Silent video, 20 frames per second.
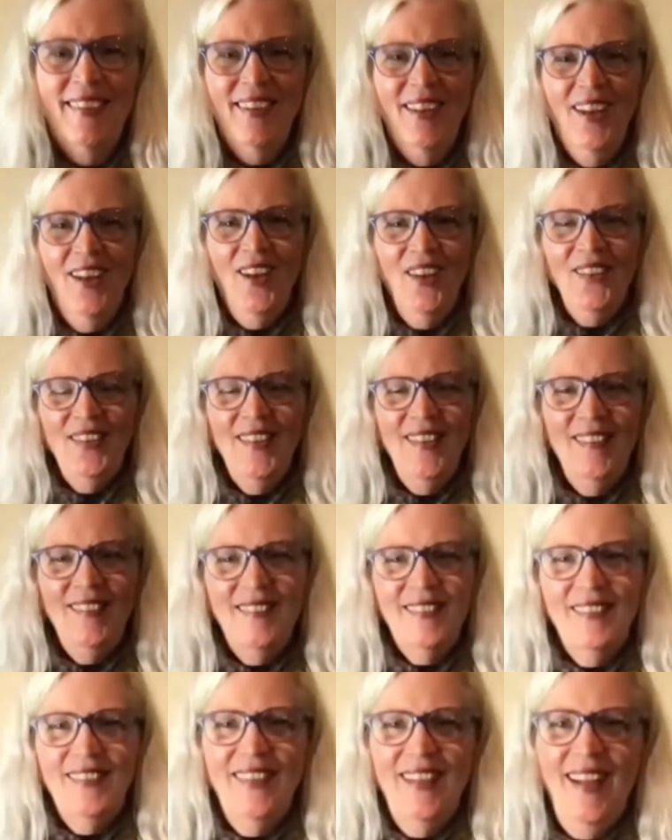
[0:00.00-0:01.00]
On
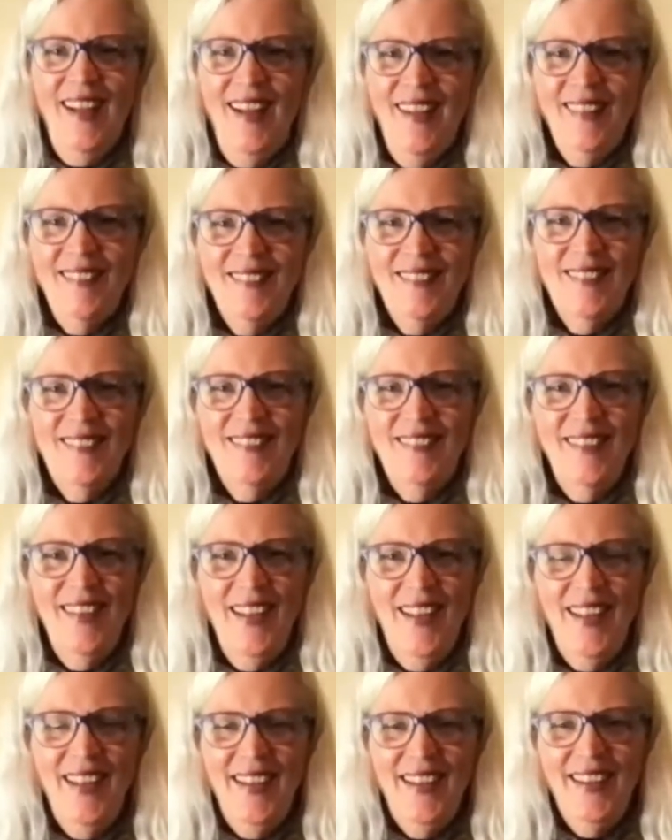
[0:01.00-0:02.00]
this last
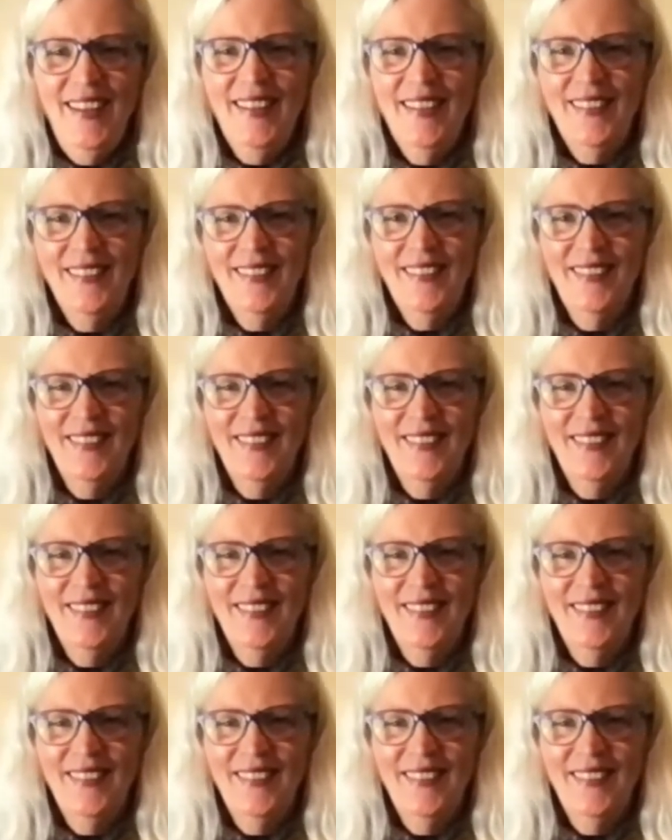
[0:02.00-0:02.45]
day